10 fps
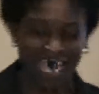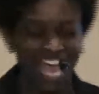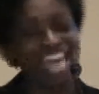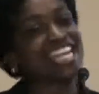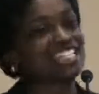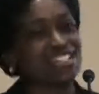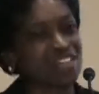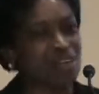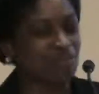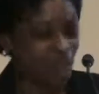adding to
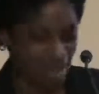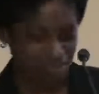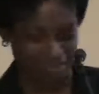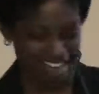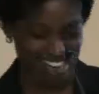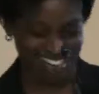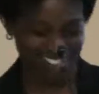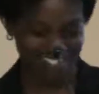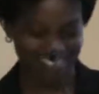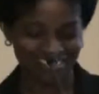their bottom
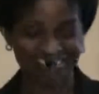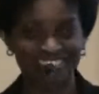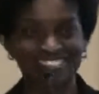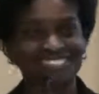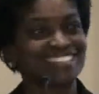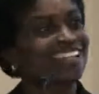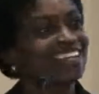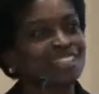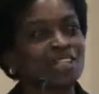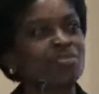line.
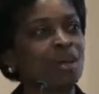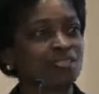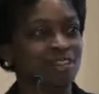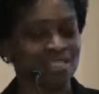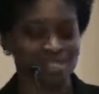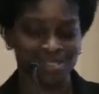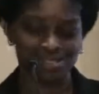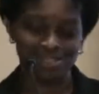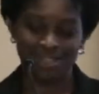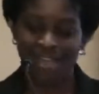Look, my friends,
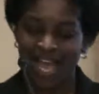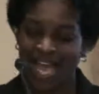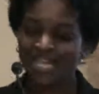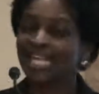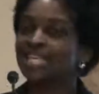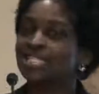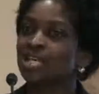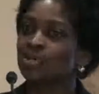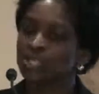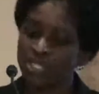I can't
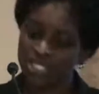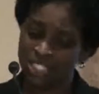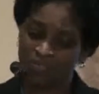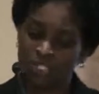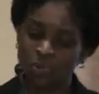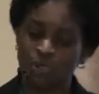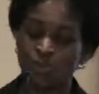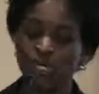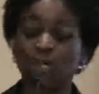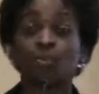tell you the difference
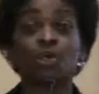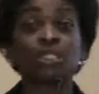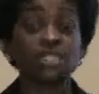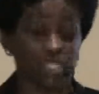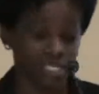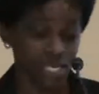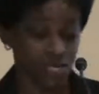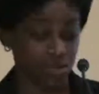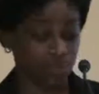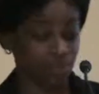between a bull and a
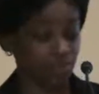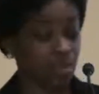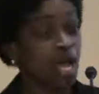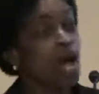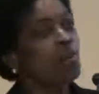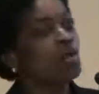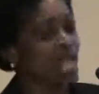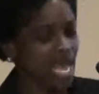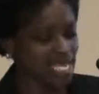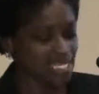steer, but
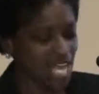as